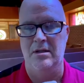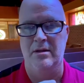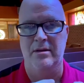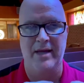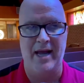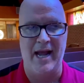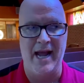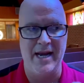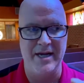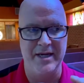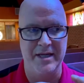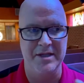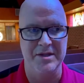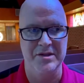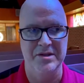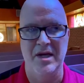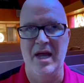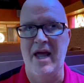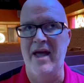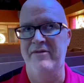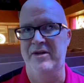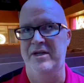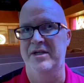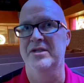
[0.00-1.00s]
That is
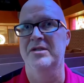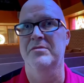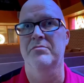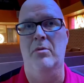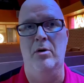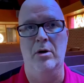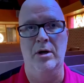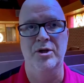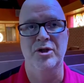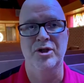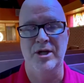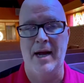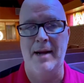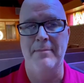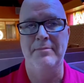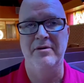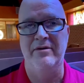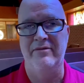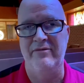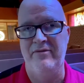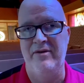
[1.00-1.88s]
evidence. Mark chapter